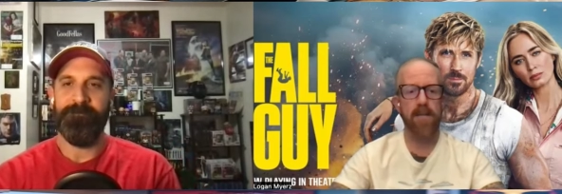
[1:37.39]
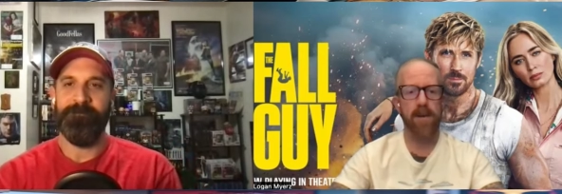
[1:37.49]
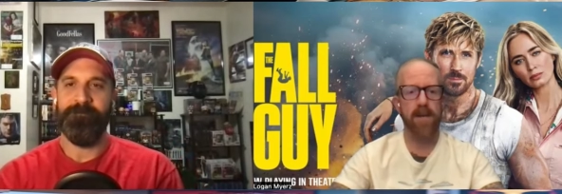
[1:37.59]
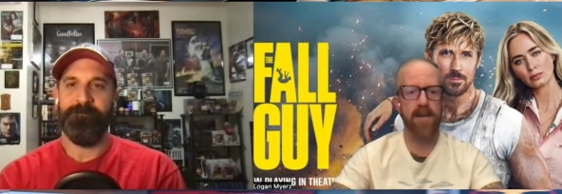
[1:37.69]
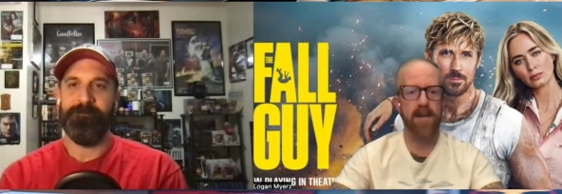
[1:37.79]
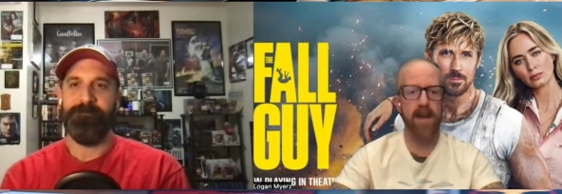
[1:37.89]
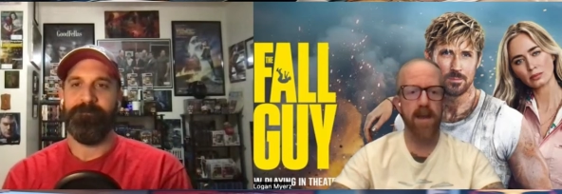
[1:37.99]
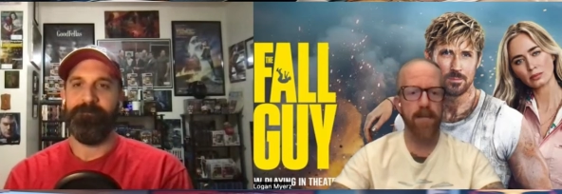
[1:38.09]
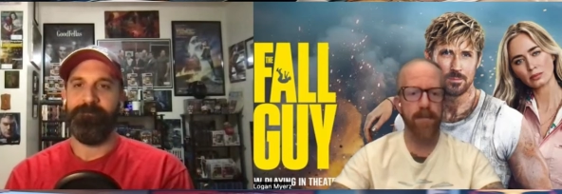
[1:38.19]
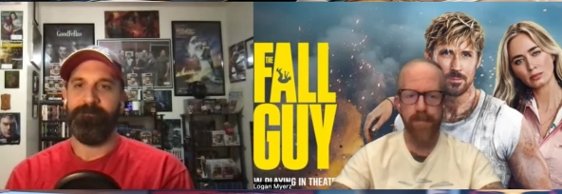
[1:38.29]
Speaker 1: He plays
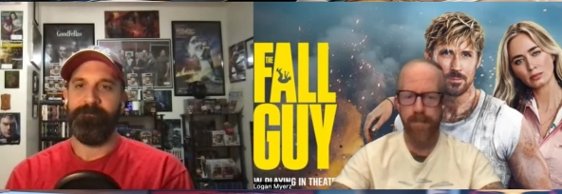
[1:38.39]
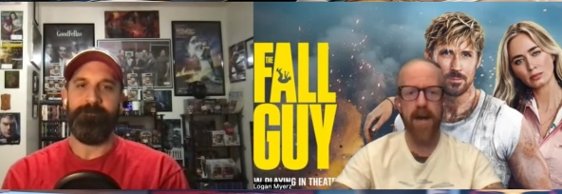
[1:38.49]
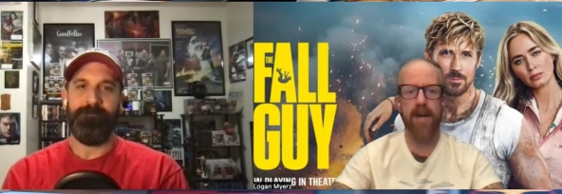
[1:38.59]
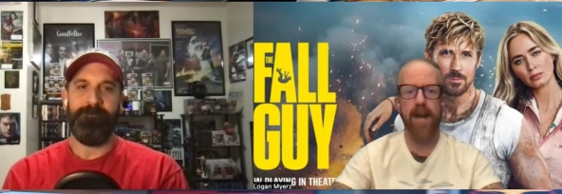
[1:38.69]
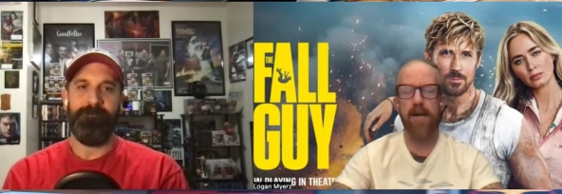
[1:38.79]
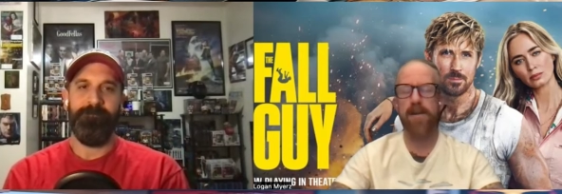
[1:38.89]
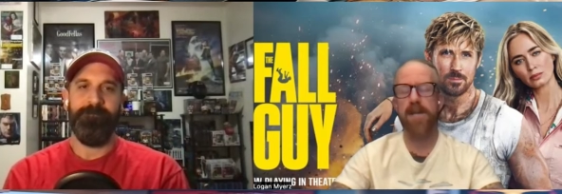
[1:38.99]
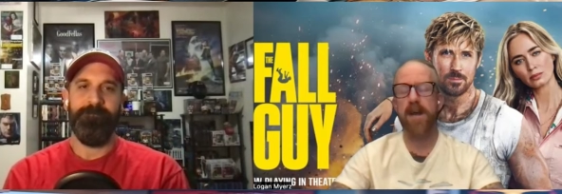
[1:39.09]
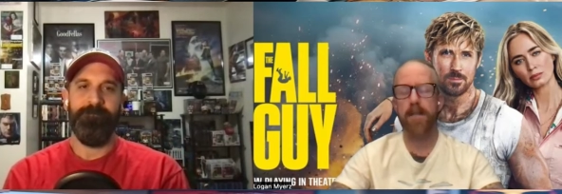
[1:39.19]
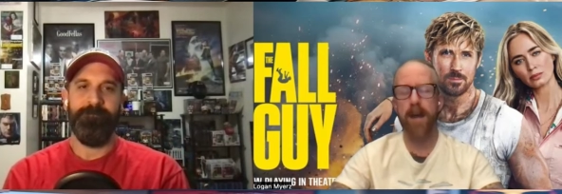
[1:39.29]
a down and out
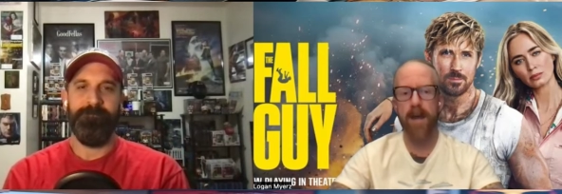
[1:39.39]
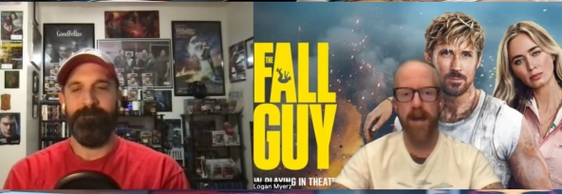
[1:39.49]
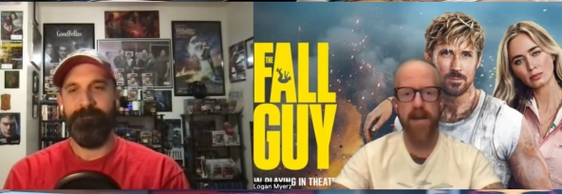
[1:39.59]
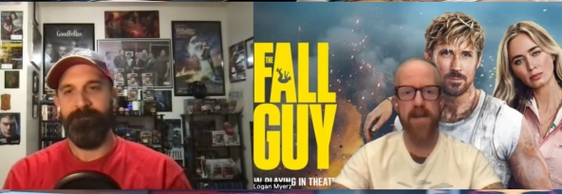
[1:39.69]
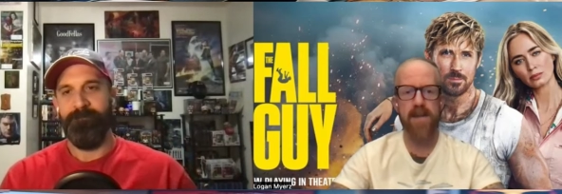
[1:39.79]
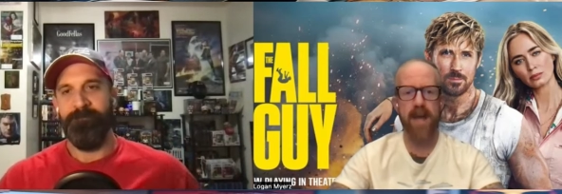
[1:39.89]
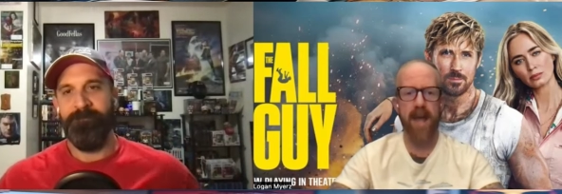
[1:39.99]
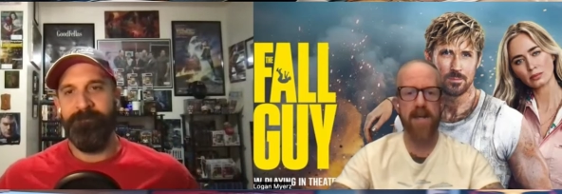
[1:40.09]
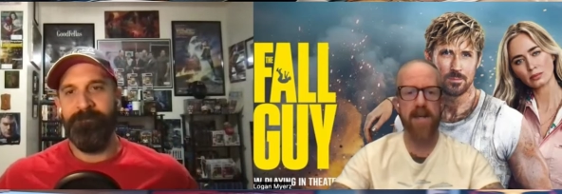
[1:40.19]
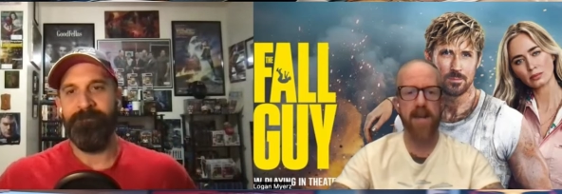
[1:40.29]
stuntman, has this
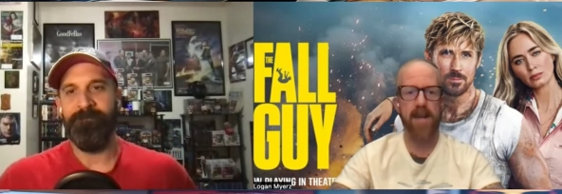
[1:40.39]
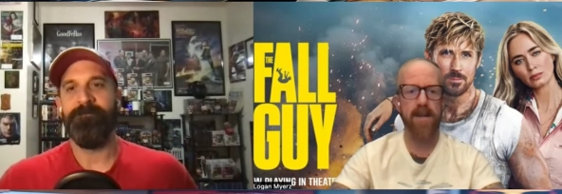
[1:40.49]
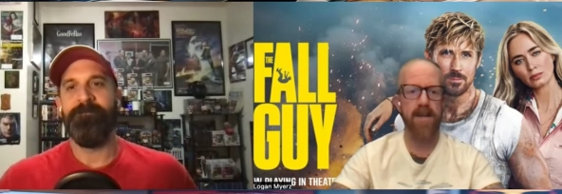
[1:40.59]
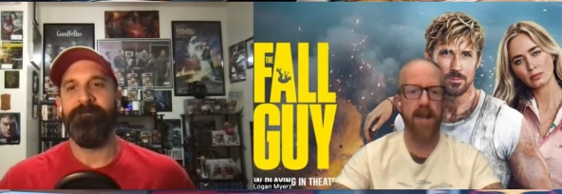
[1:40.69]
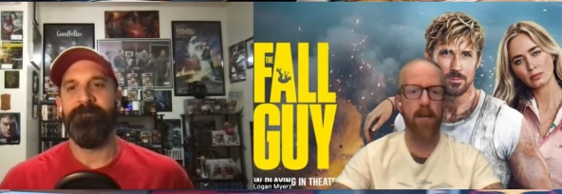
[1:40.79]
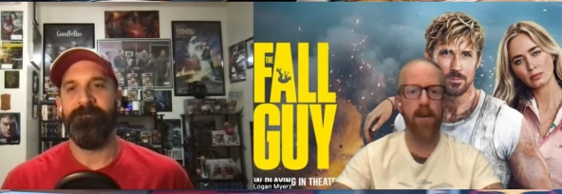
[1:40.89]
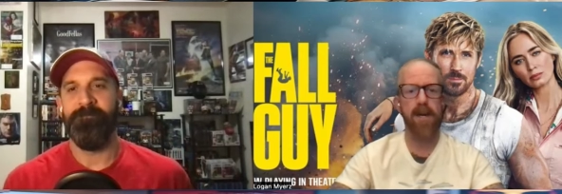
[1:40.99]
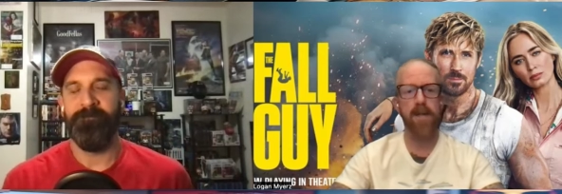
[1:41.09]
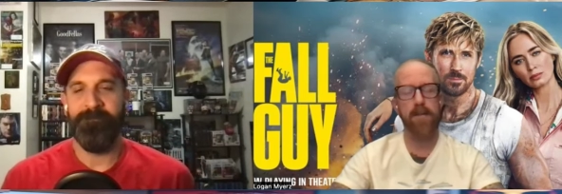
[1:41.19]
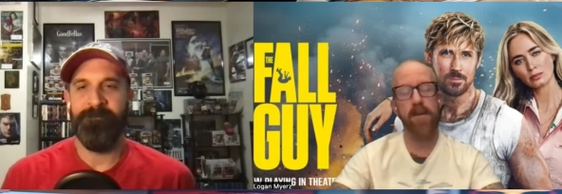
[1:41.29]
accident, is not
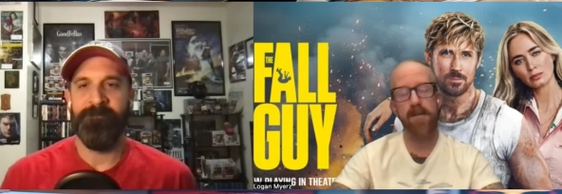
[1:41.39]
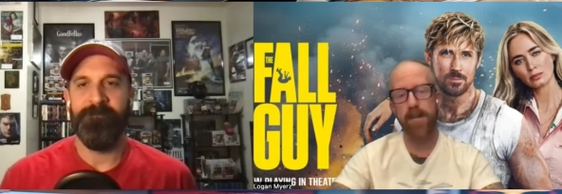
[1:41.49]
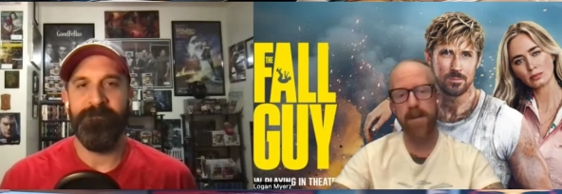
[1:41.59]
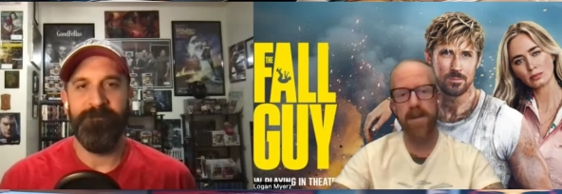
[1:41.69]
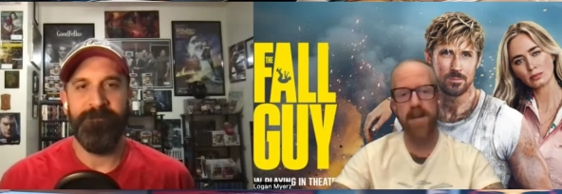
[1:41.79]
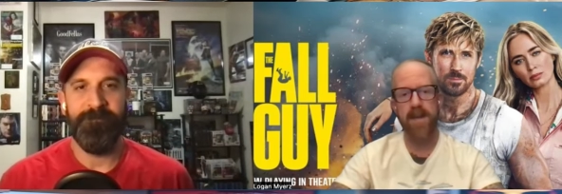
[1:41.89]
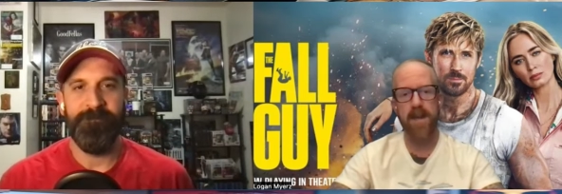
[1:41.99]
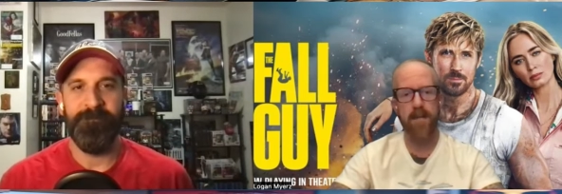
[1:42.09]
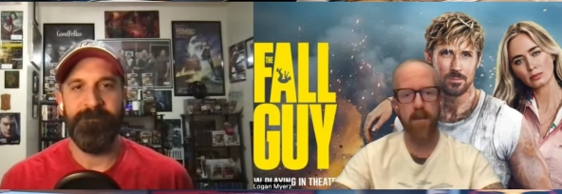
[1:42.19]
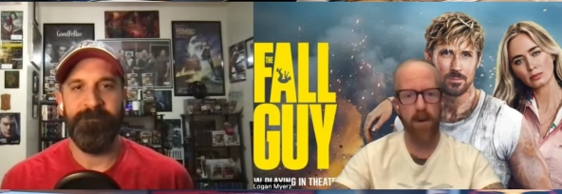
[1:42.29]
working in the movie
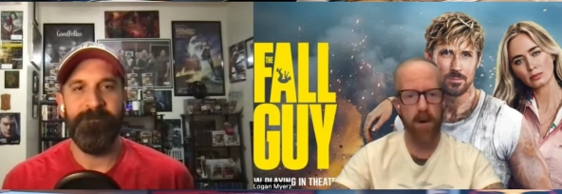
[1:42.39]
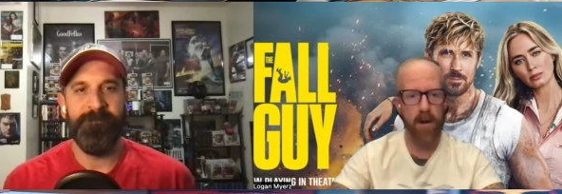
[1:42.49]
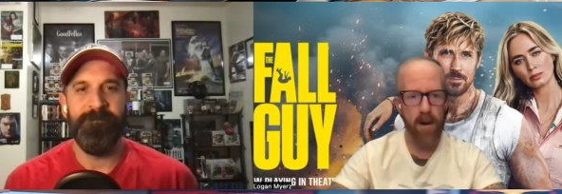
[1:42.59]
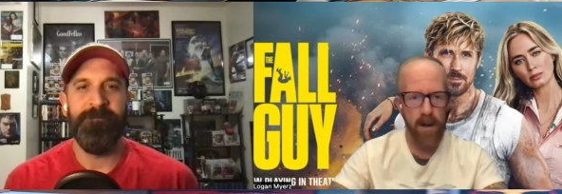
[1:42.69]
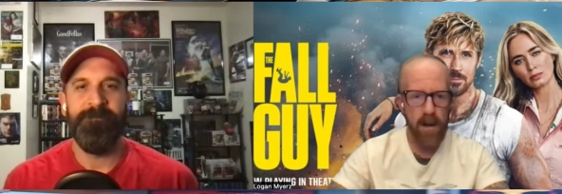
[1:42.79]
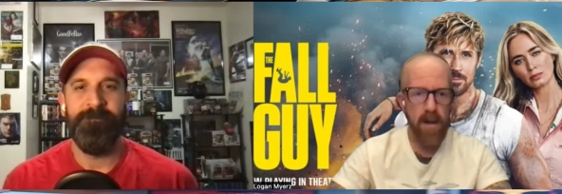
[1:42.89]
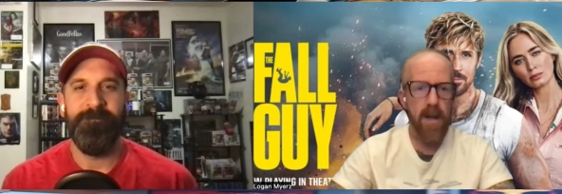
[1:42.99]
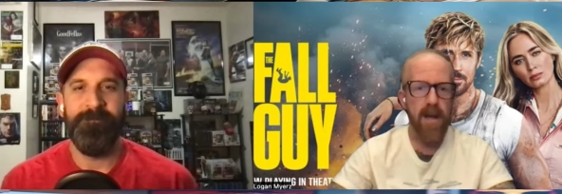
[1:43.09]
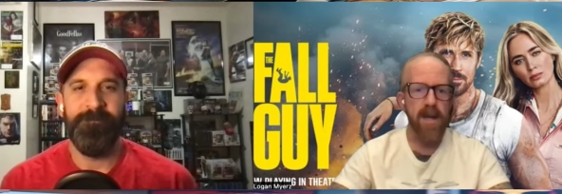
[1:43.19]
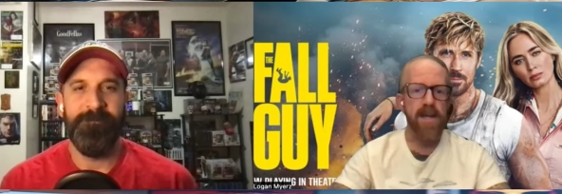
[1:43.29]
business anymore,
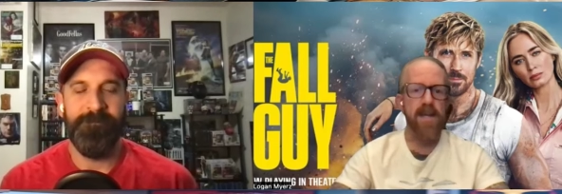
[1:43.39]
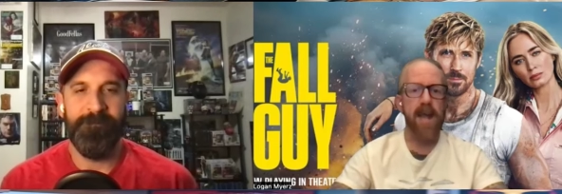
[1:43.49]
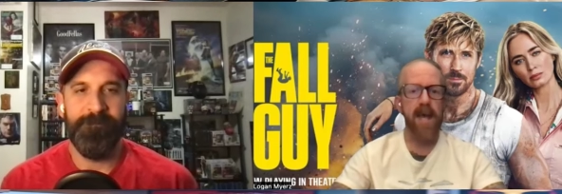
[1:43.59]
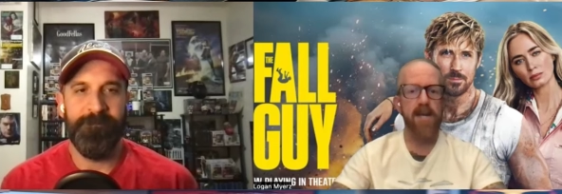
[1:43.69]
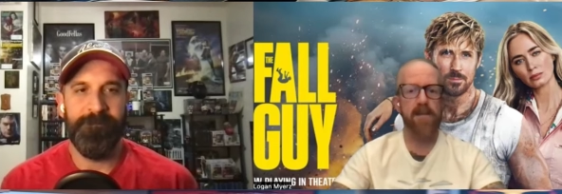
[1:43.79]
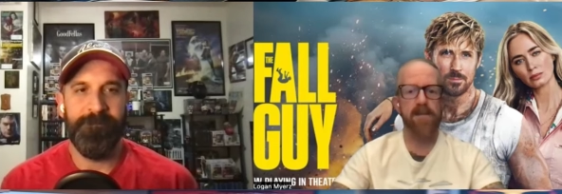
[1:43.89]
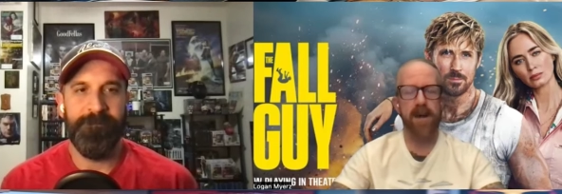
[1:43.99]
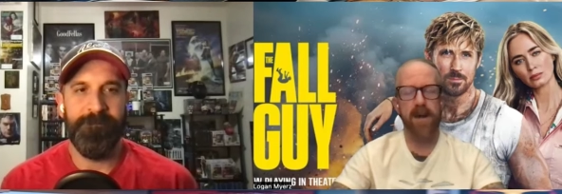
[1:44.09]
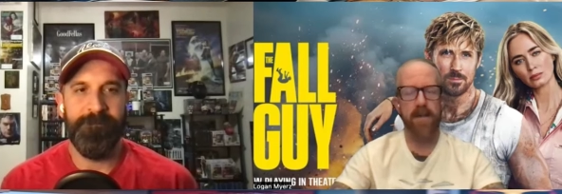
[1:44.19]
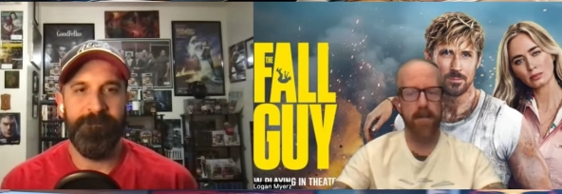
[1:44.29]
and he's tasked with
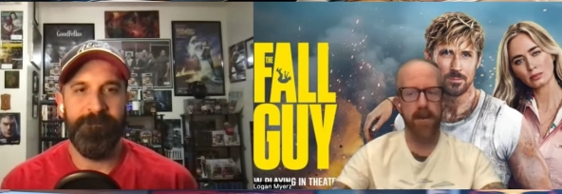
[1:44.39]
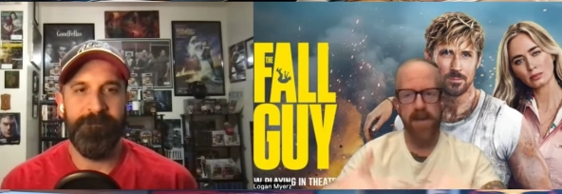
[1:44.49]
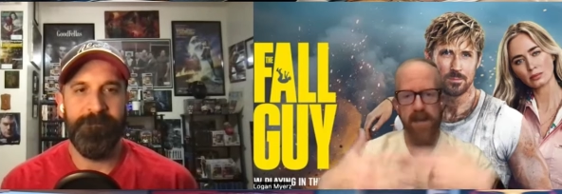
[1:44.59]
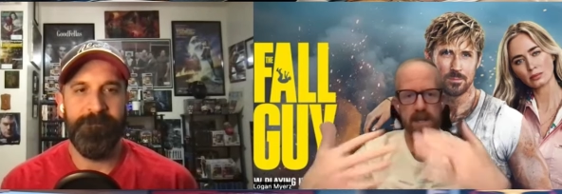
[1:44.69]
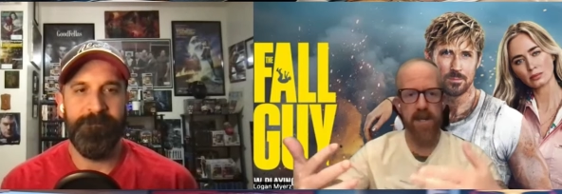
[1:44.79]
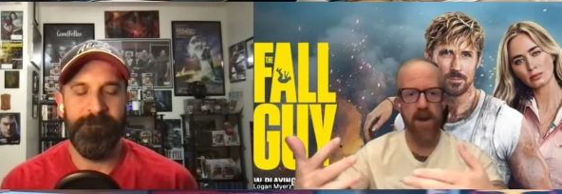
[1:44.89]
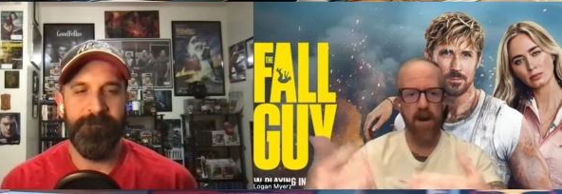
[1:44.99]
finding the missing